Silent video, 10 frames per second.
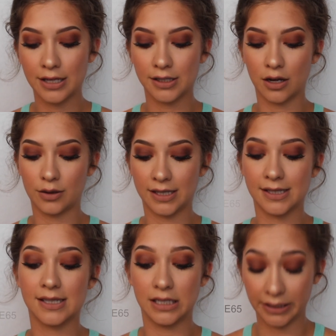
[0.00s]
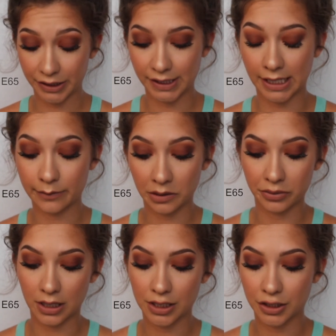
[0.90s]
So this is another Sigma
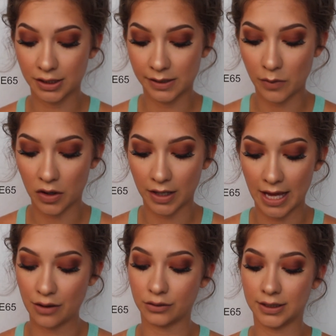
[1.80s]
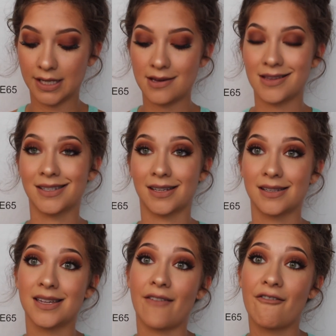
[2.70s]
brush, small angled
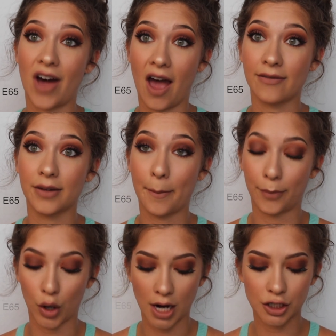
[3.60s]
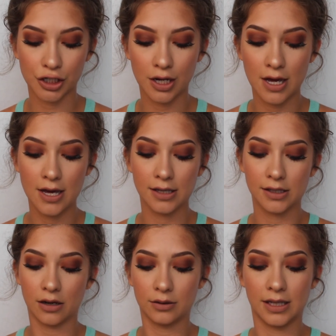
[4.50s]
E65 brush.
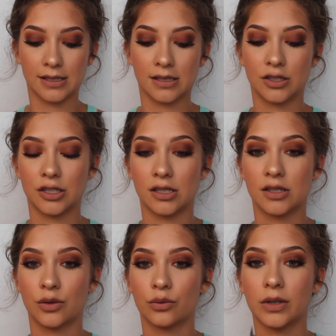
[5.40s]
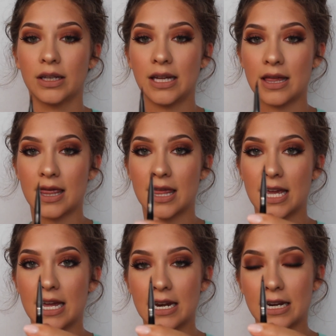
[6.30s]
So this is just really
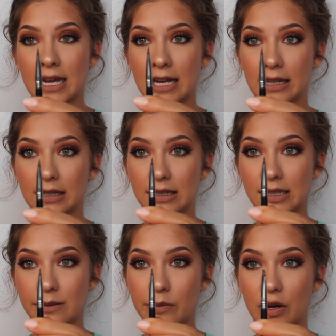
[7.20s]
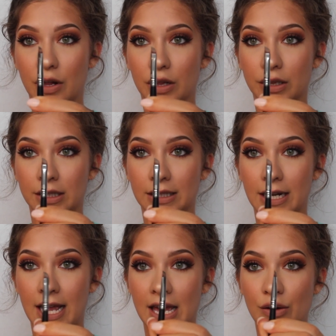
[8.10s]
thin and small
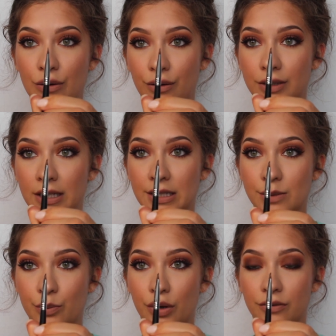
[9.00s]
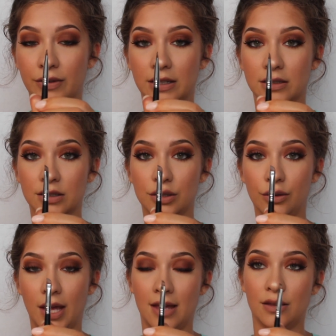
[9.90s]
angled. It is perfect
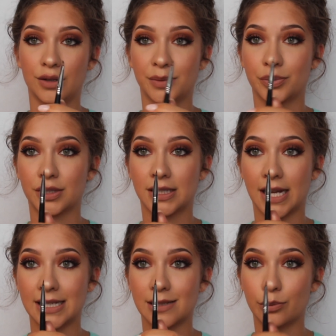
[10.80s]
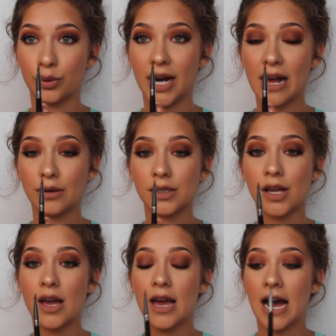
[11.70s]
to get those precise brows.
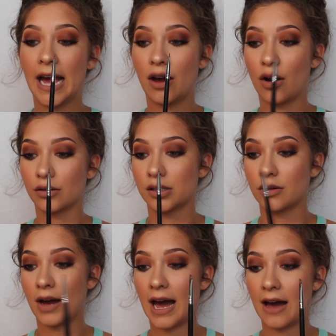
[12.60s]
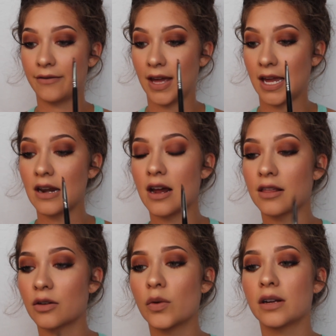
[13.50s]
I also have
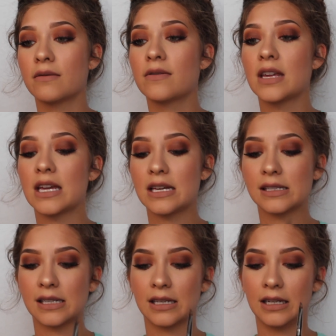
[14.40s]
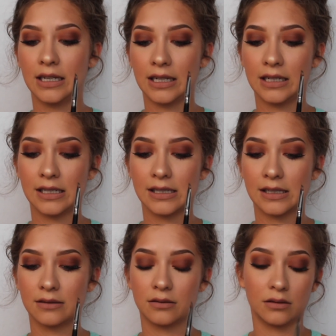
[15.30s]
another one of these, and it is
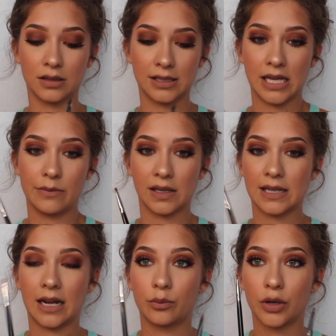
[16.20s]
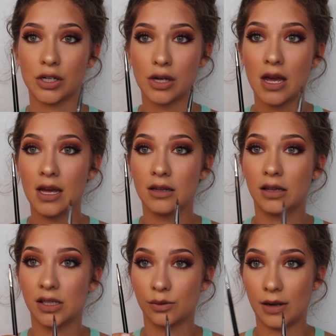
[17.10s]
the same exact brush.
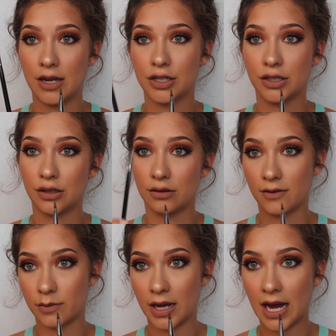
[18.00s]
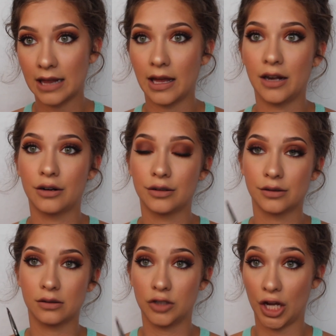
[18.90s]
This one I just use for my
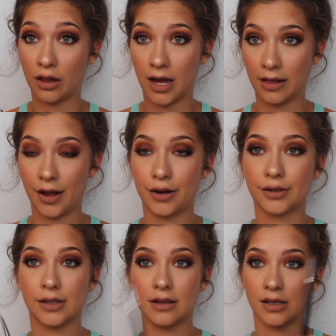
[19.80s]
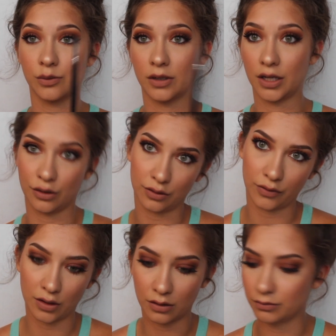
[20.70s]
eyeliners, gel eyeliners, and this one I use
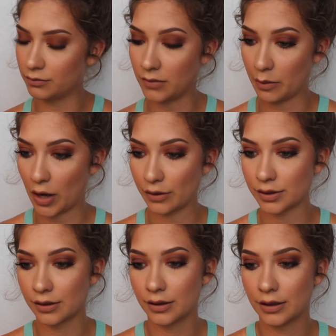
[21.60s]
for my brows.